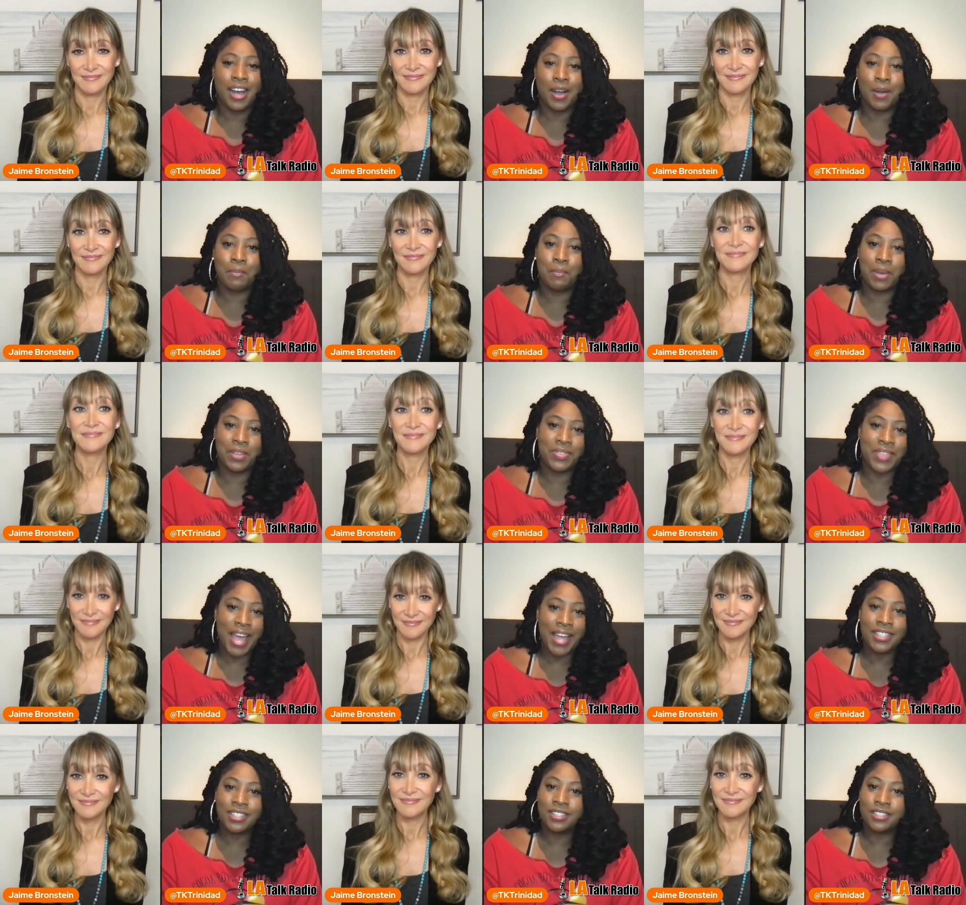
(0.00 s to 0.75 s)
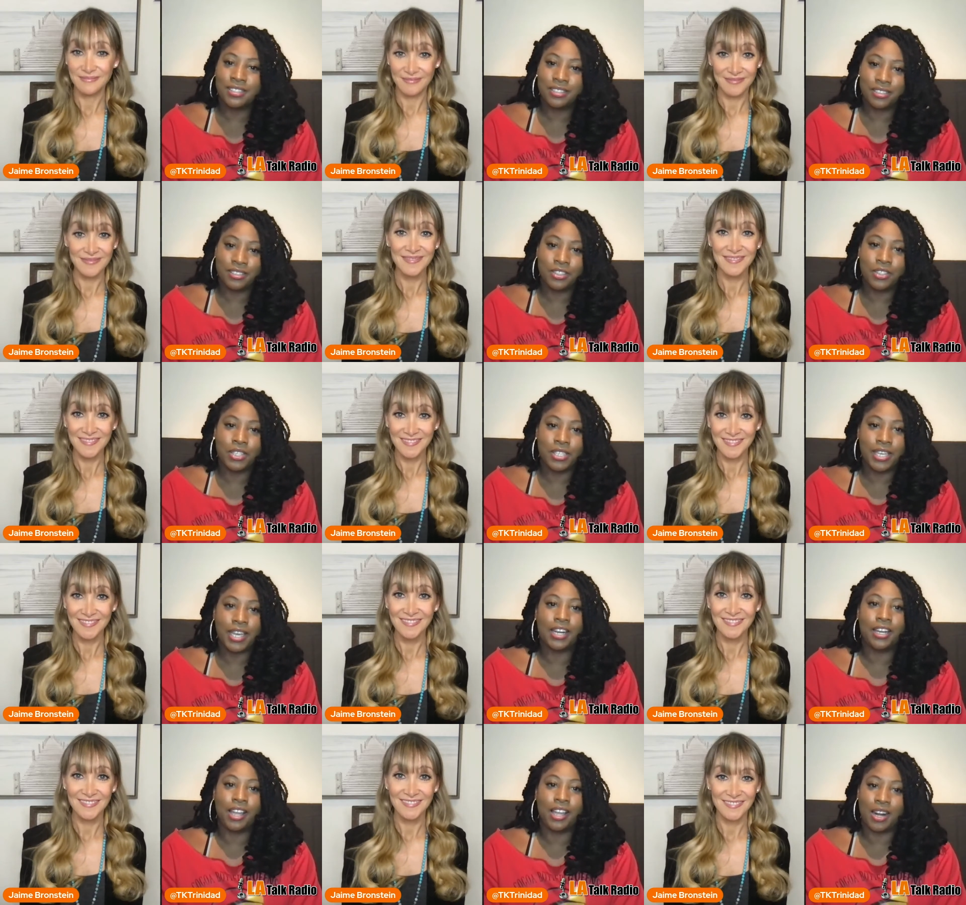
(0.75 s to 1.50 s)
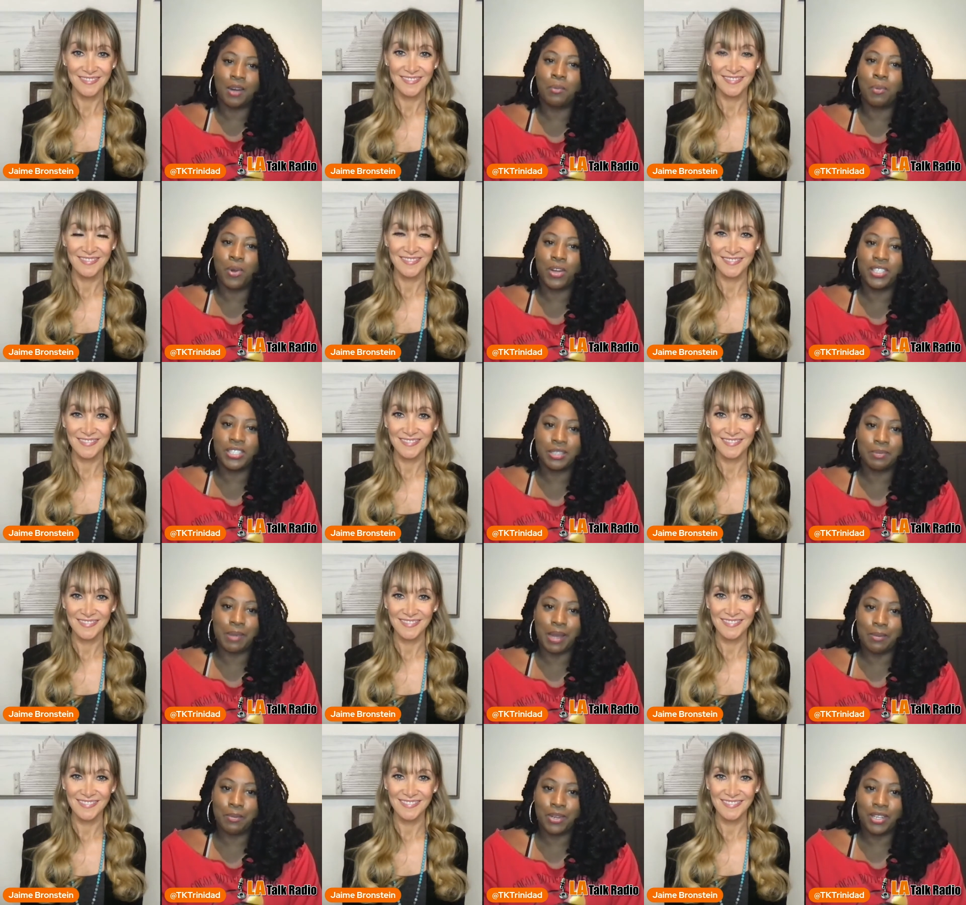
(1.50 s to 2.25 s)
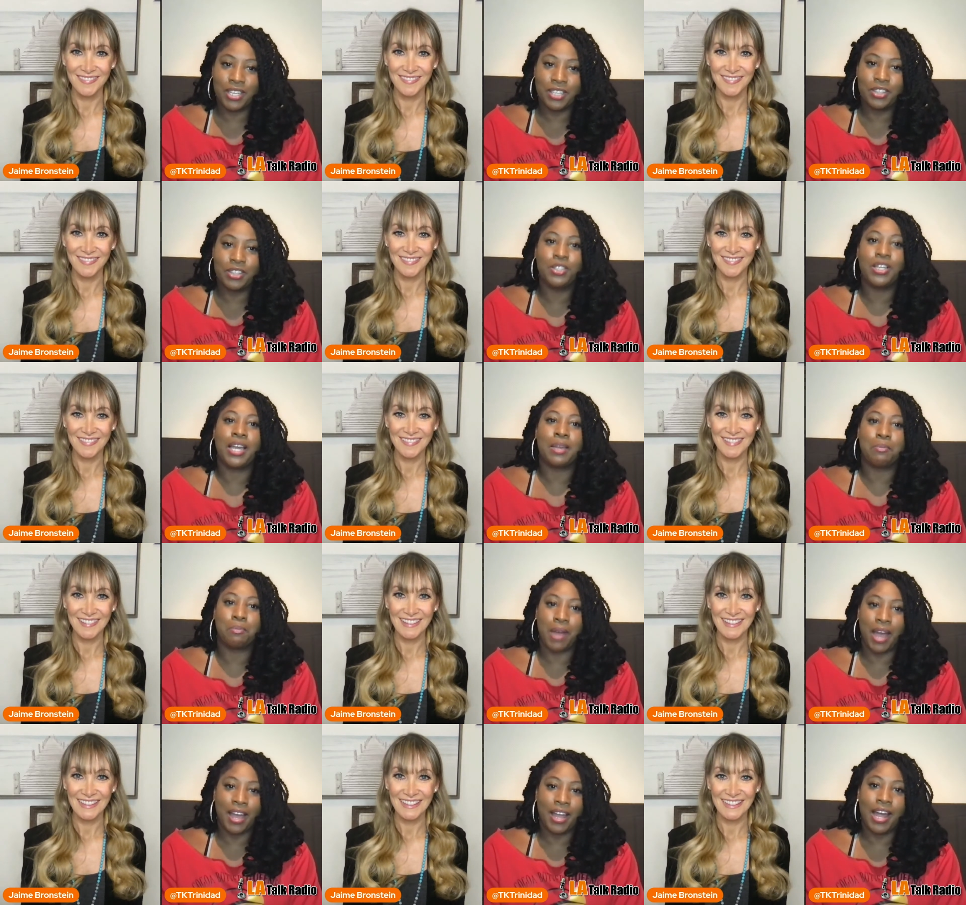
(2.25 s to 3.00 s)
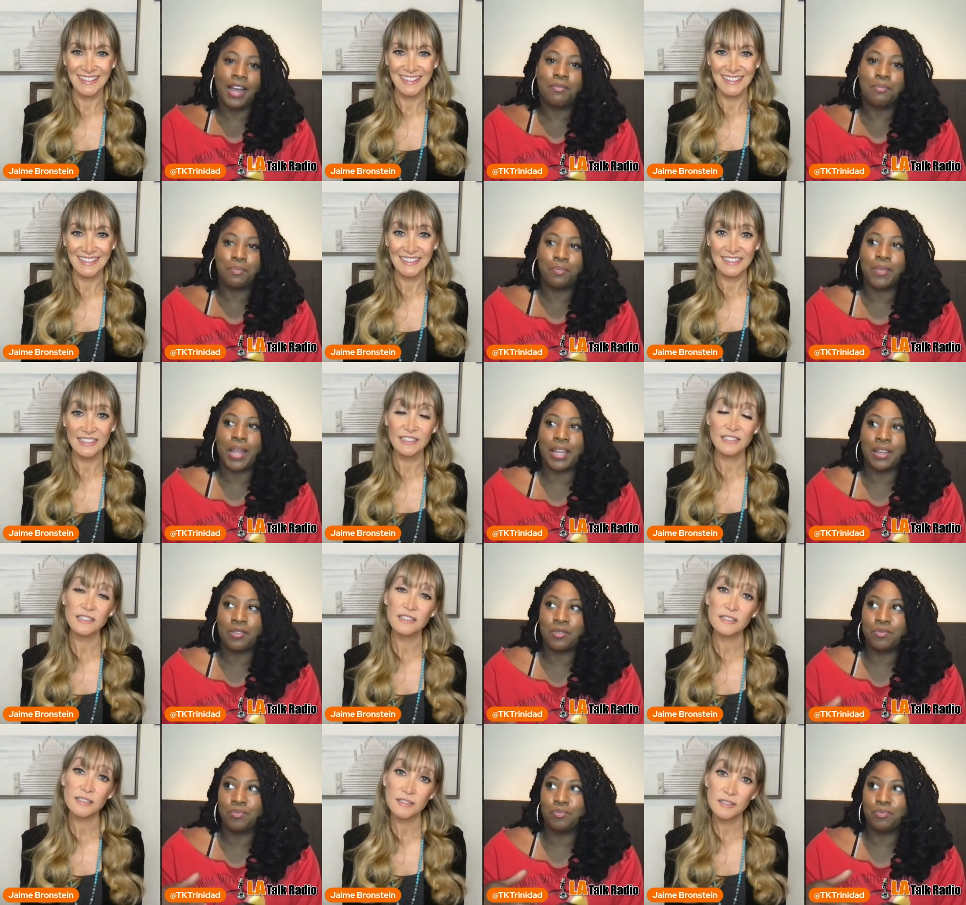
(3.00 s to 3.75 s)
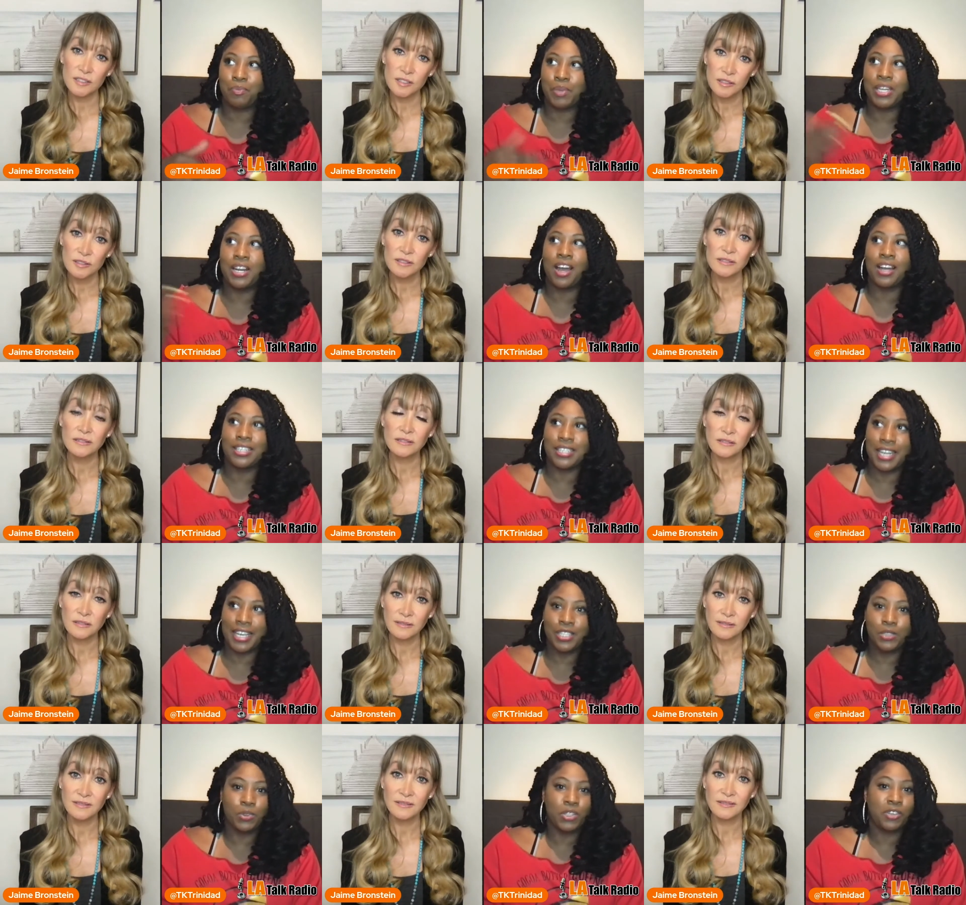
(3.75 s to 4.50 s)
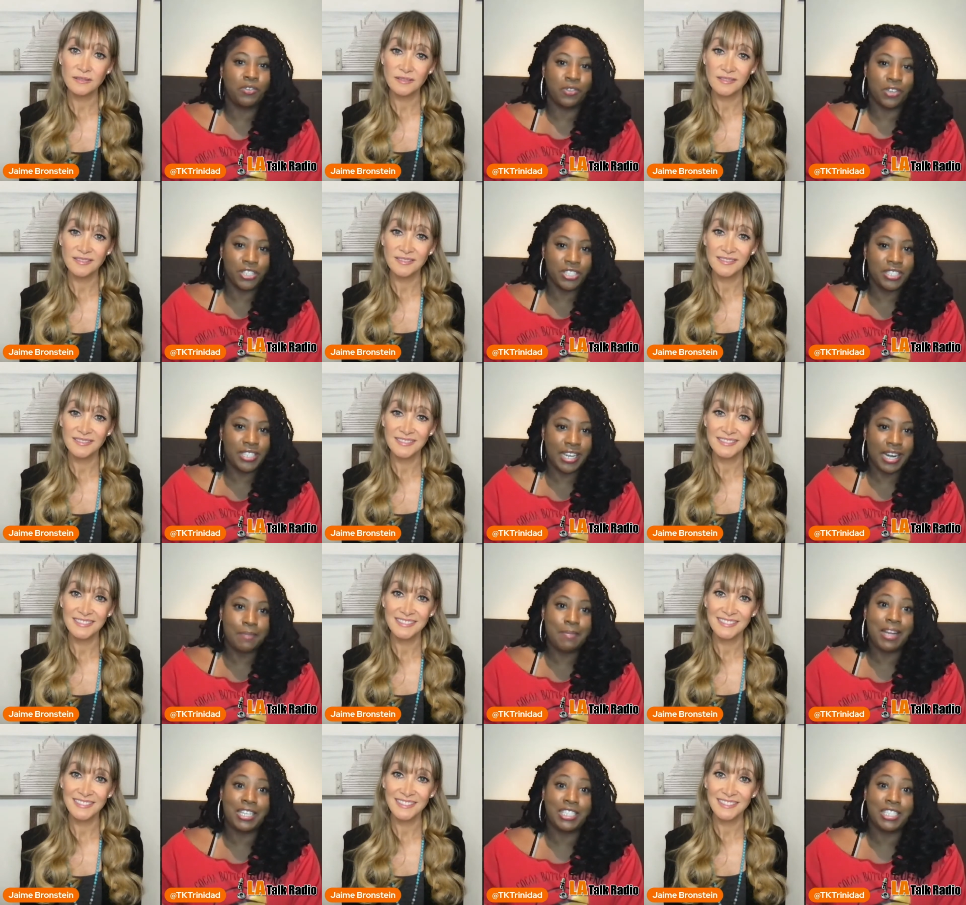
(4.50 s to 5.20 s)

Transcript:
Speaker 1: um but that's you can get a lot of points in my book if you like buy i like been on dates where the first date